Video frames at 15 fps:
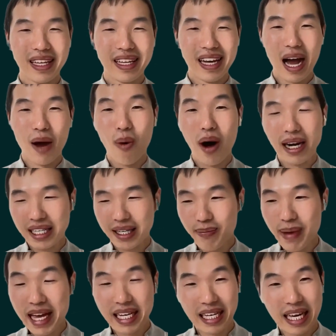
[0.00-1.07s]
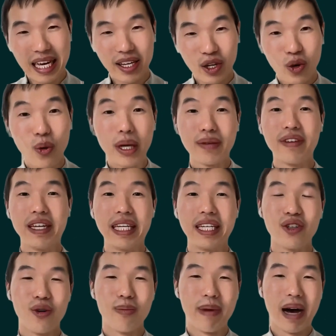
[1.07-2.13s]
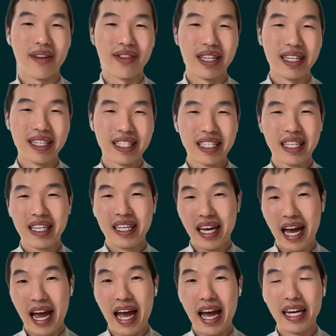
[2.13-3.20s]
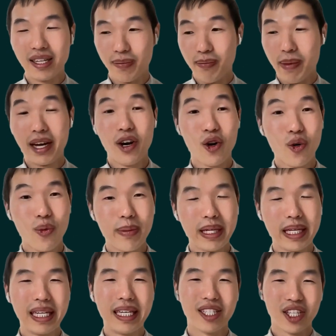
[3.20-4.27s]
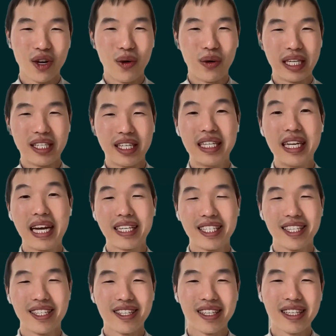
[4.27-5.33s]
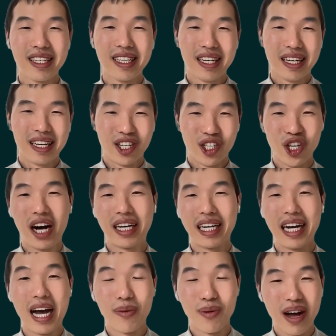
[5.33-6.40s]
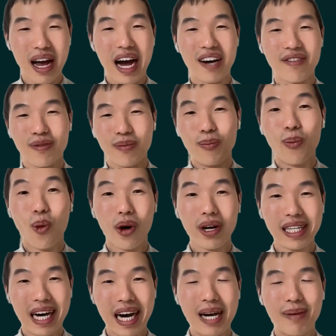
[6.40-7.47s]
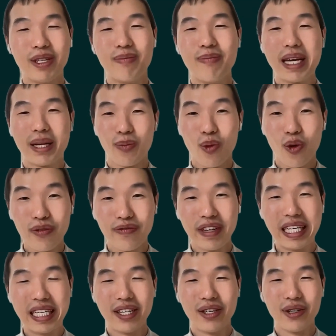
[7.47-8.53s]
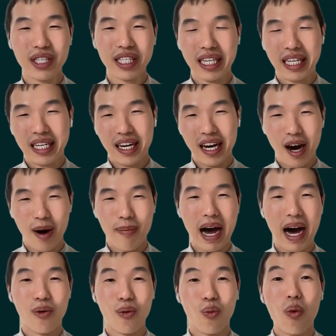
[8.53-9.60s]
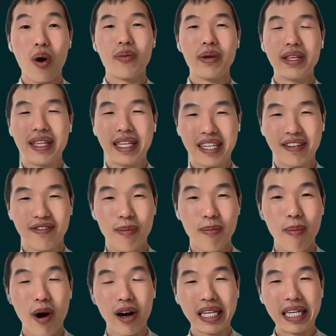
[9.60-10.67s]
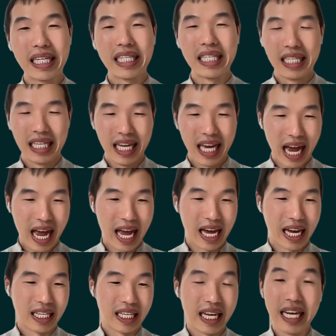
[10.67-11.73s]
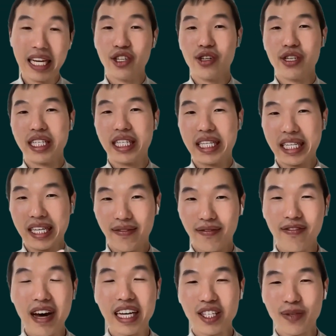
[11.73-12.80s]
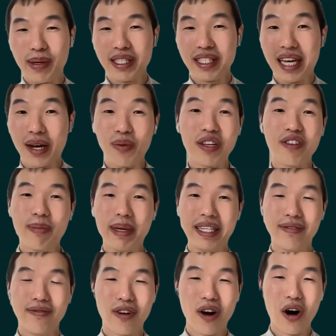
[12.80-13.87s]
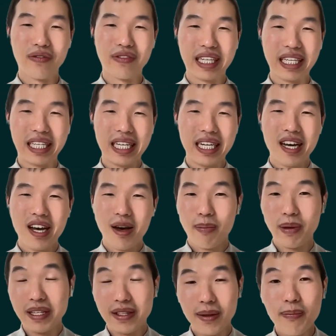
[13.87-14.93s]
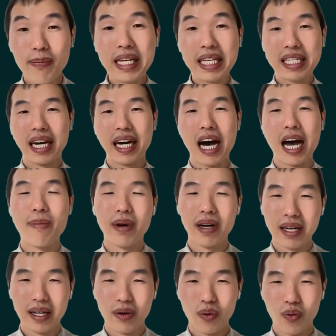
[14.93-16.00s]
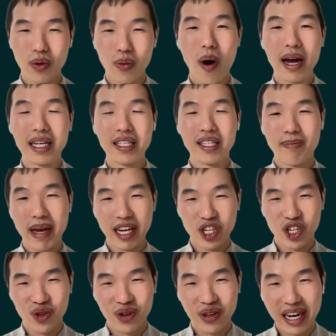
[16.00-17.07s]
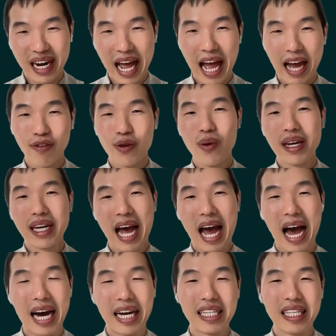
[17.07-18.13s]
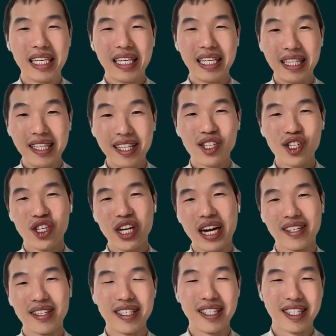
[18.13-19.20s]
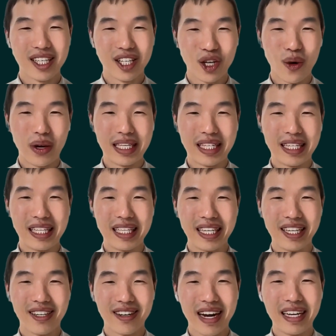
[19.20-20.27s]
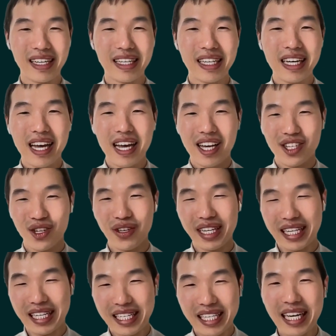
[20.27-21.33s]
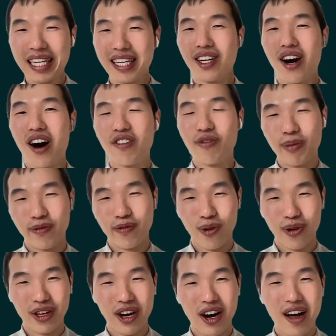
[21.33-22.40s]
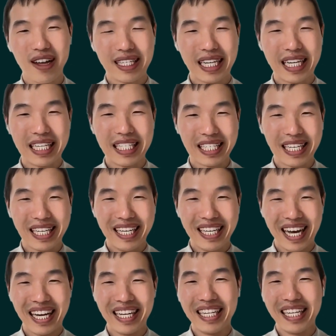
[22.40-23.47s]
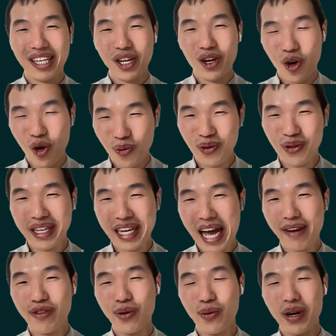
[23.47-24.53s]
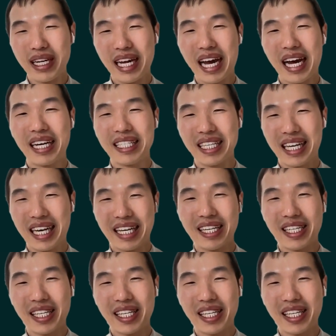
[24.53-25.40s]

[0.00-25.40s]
I wanted to make a quick video about this, and my hope is going into next year, Zhang and I will have more time to make more videos about what we think of the market and interesting investments that we've been involved in. But in the meantime, we wanted to make sure everyone had this checklist going into the year end so you can tick it off before the holidays, and hopefully everyone has a